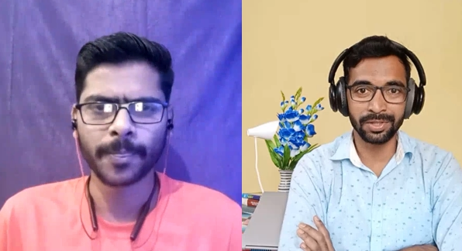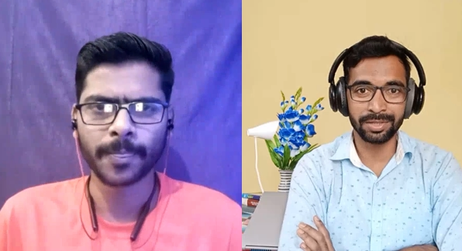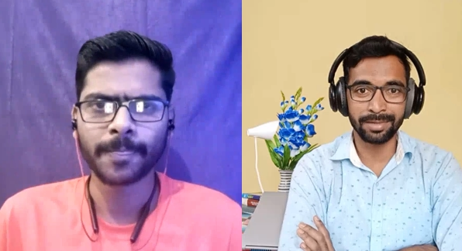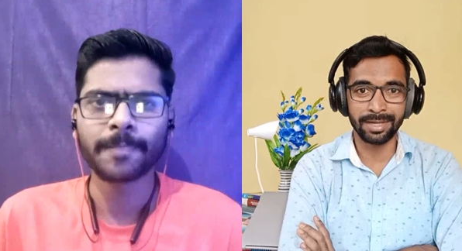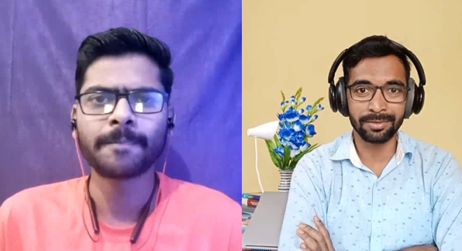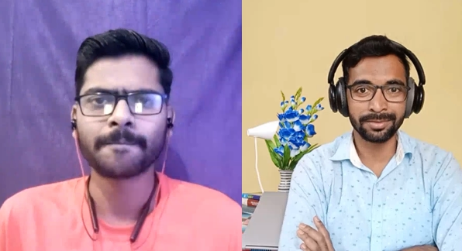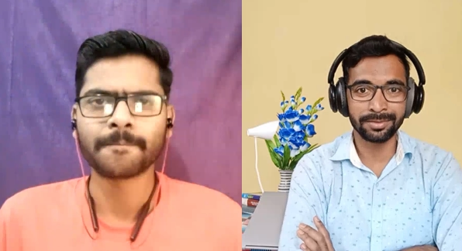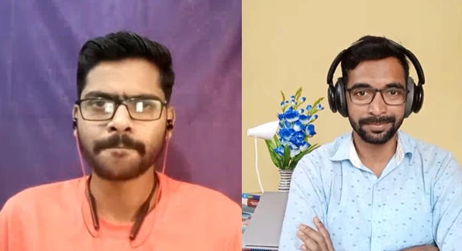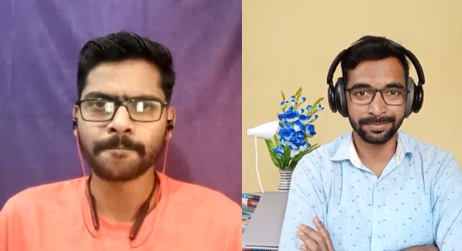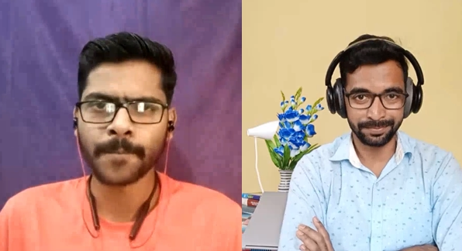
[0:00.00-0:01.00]
Speaker 1: into, you were talking
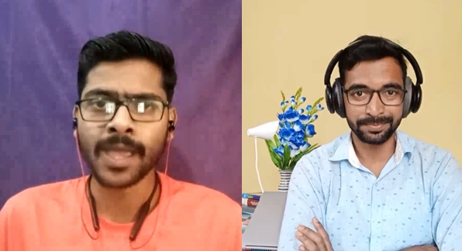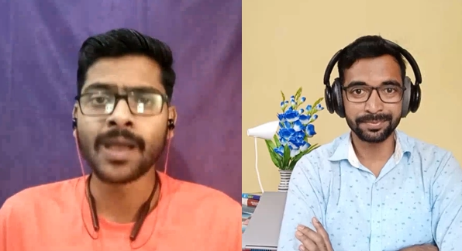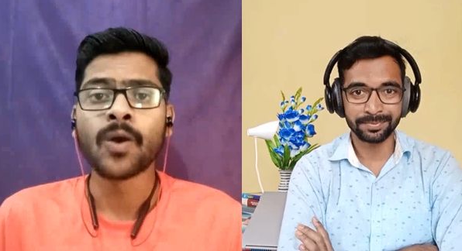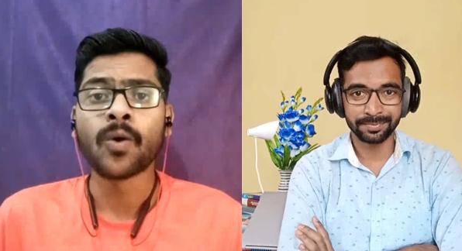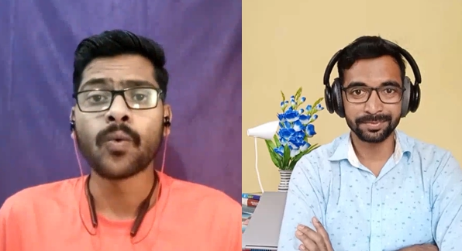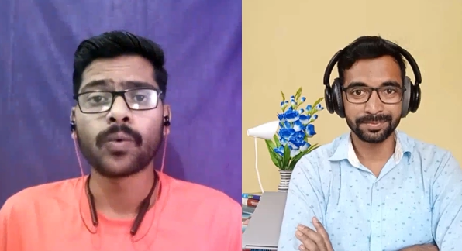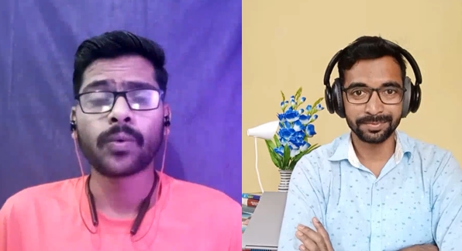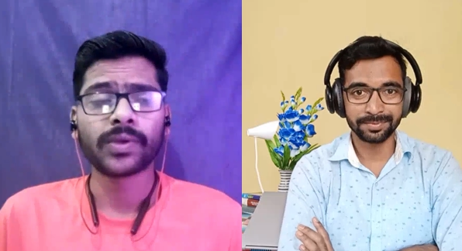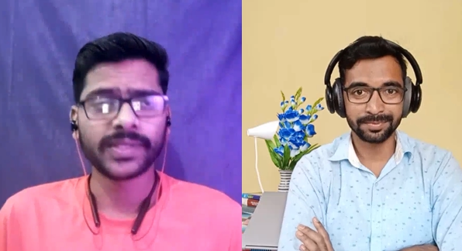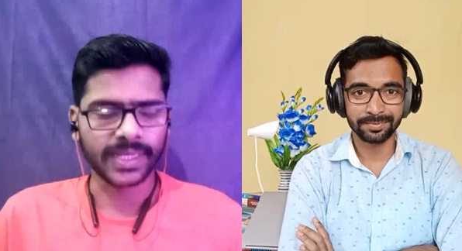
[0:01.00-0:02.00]
about
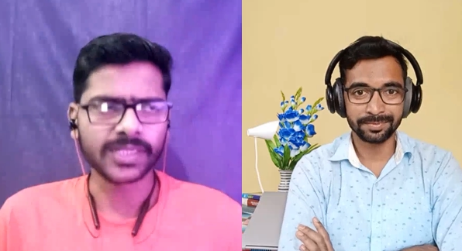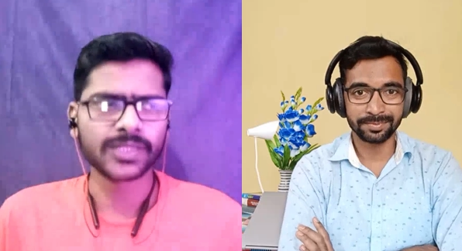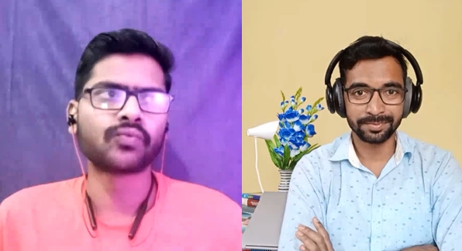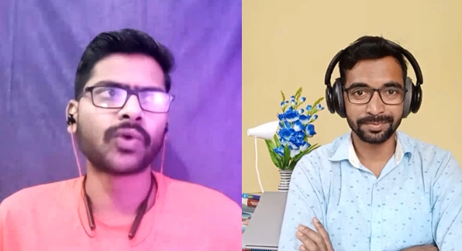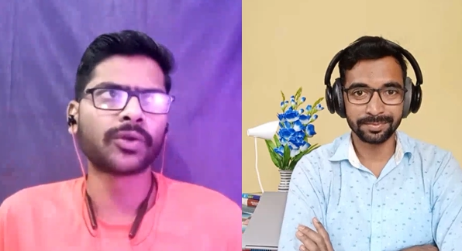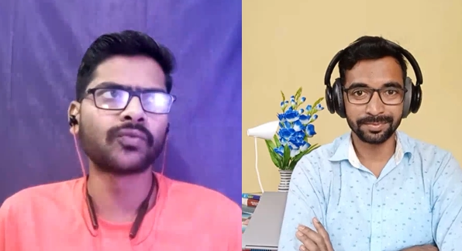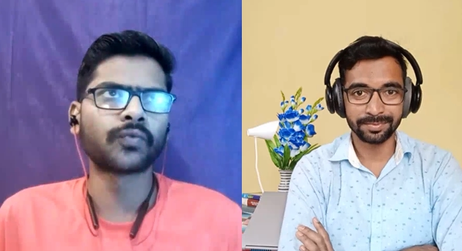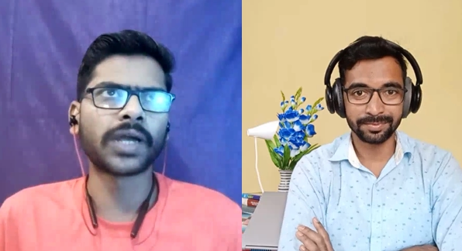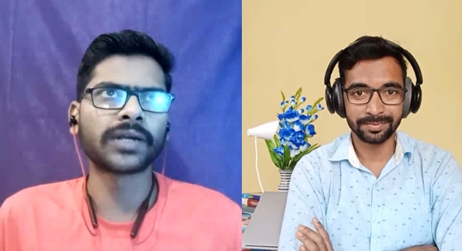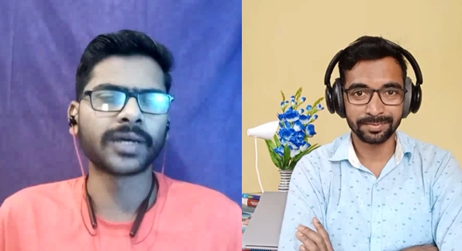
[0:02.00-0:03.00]
Speaker 2: yes
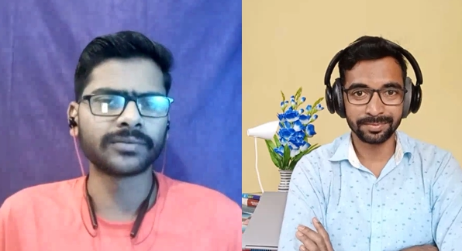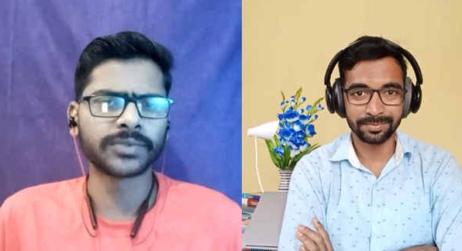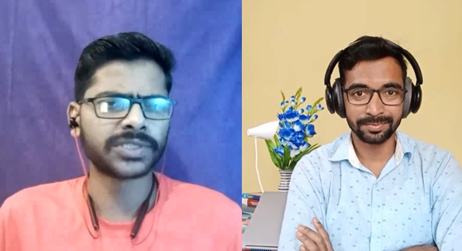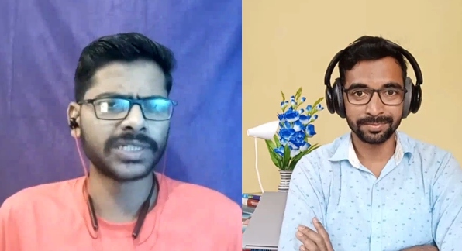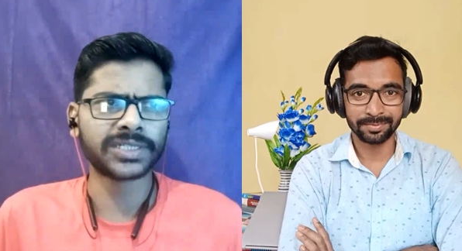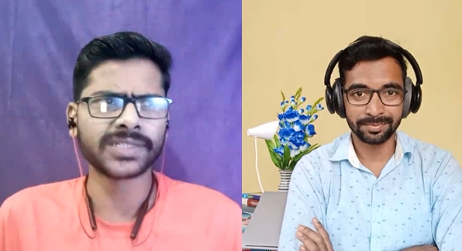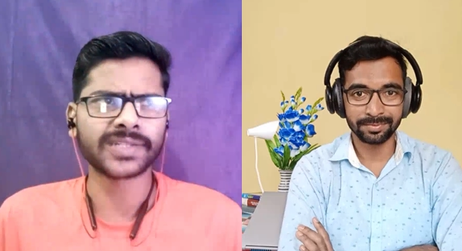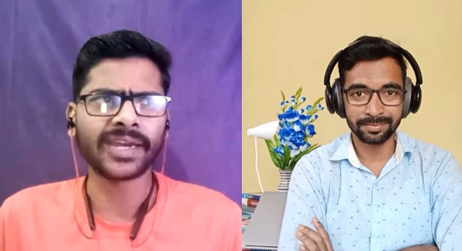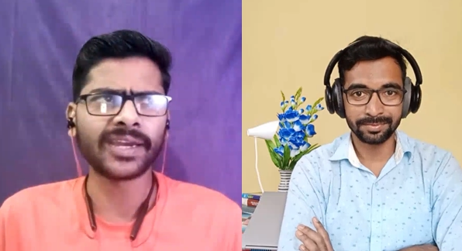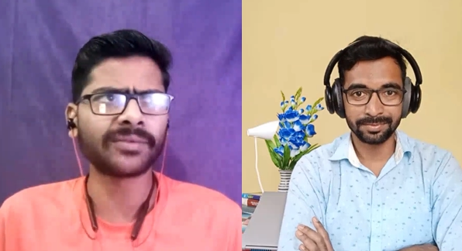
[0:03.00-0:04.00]
one-on-one
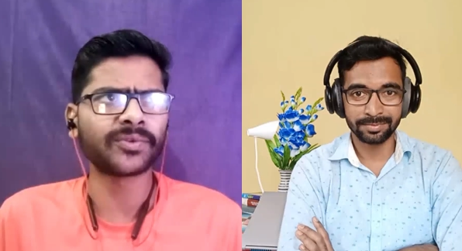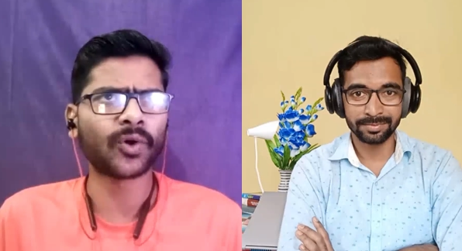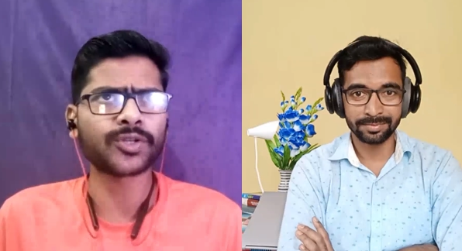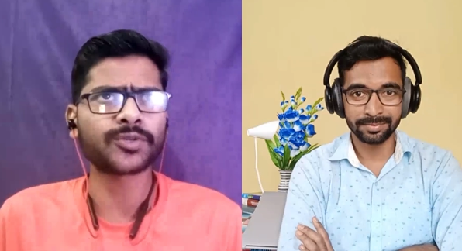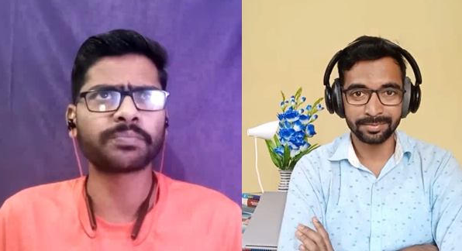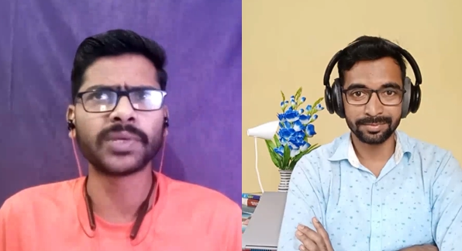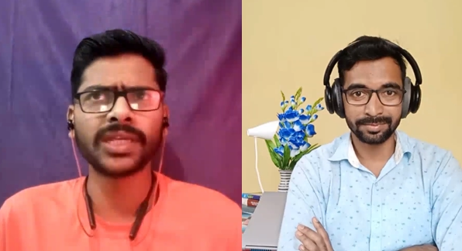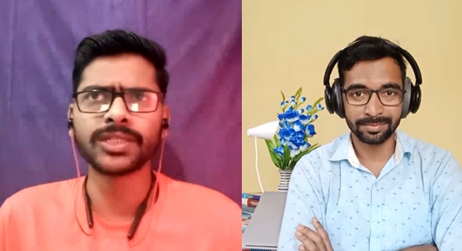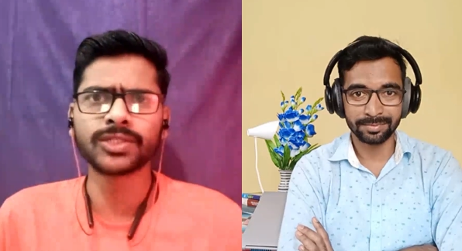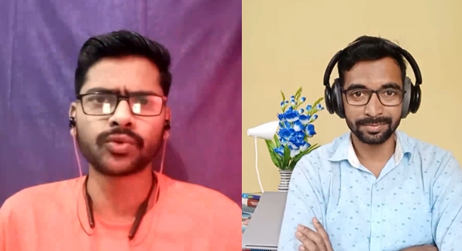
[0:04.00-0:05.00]
conversations i have not
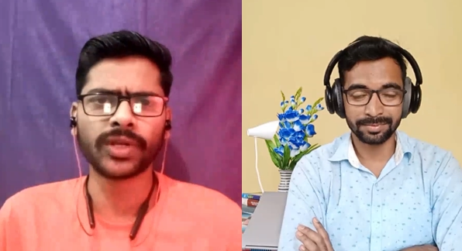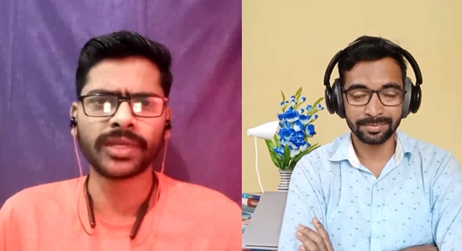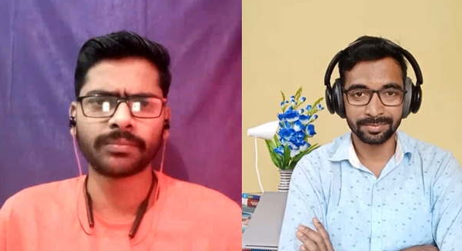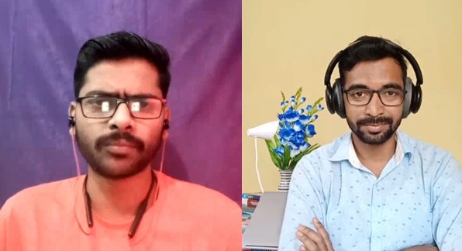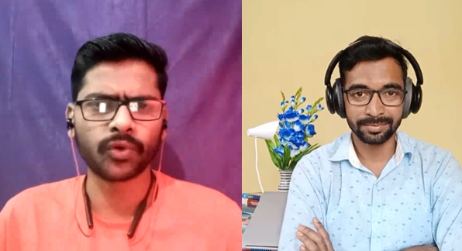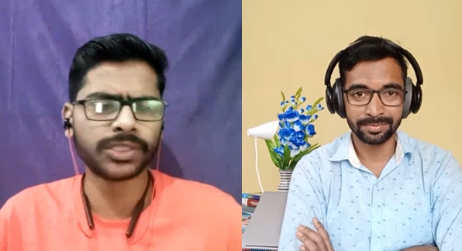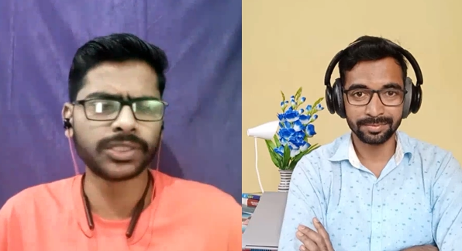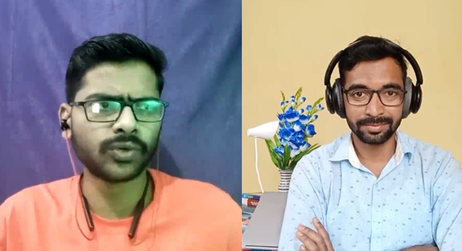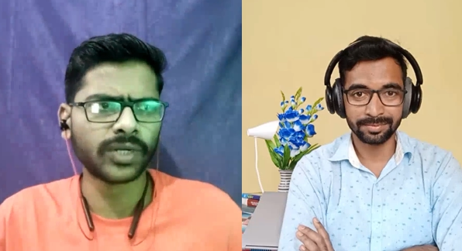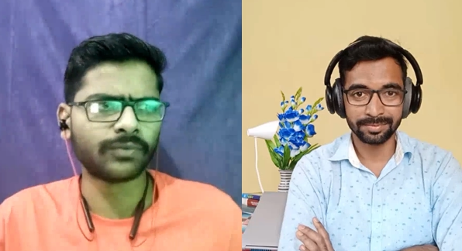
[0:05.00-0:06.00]
been into like
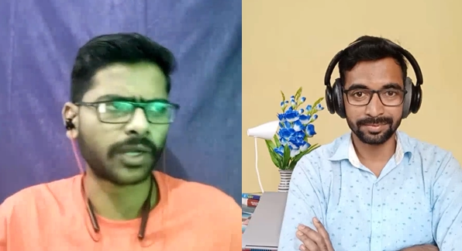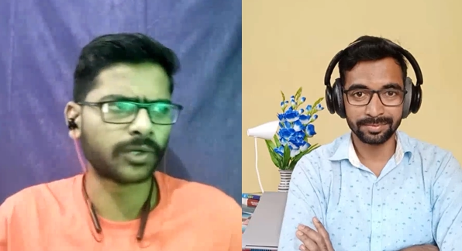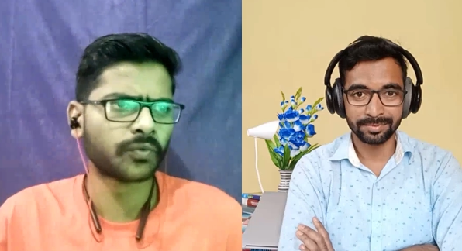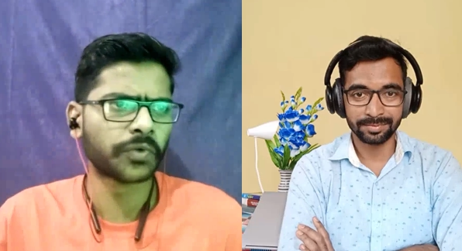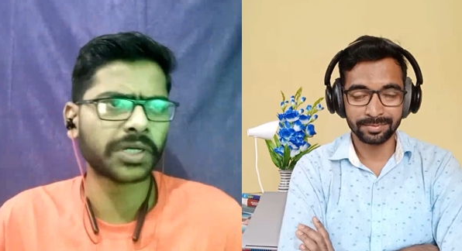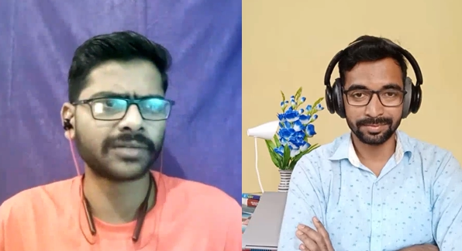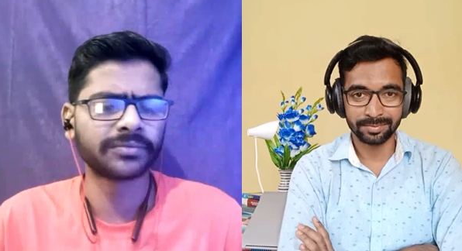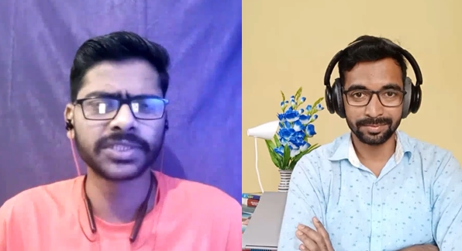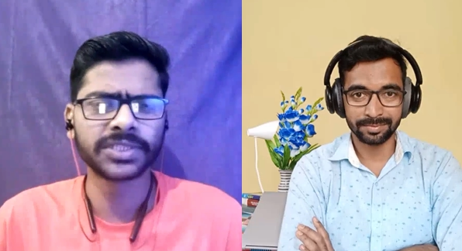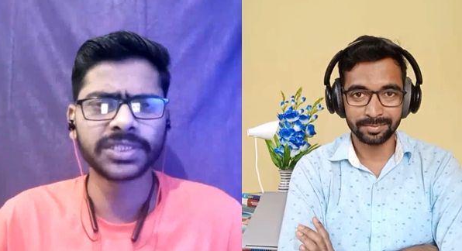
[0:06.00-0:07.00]
more into like
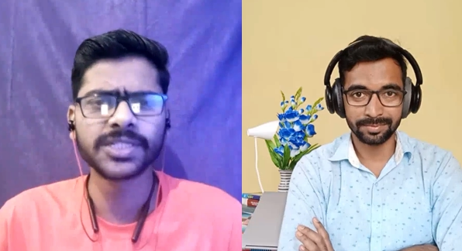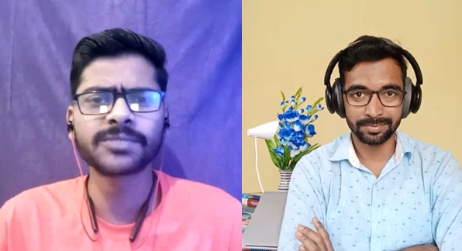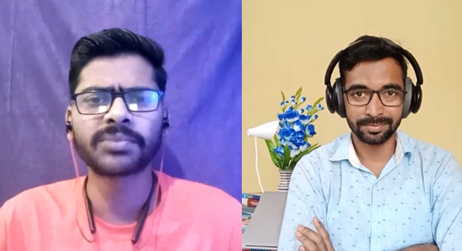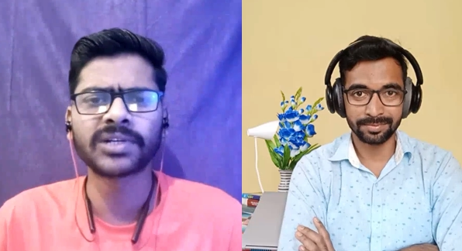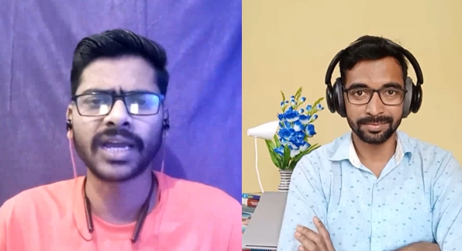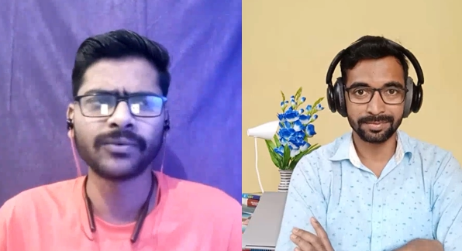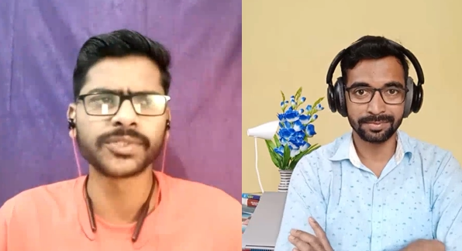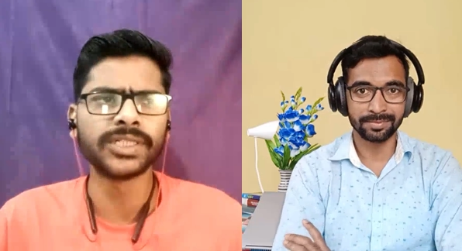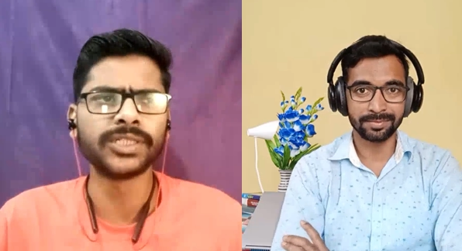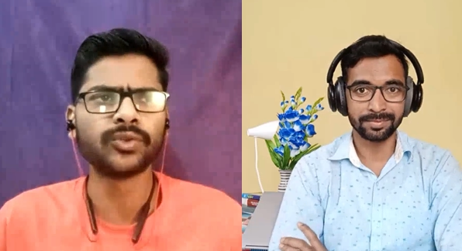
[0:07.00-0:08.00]
one-on-one conversations but
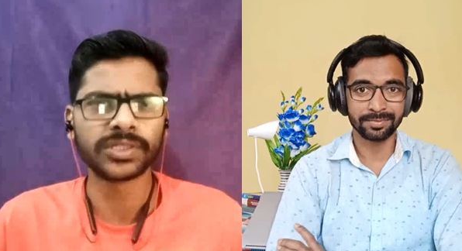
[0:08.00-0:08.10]
i was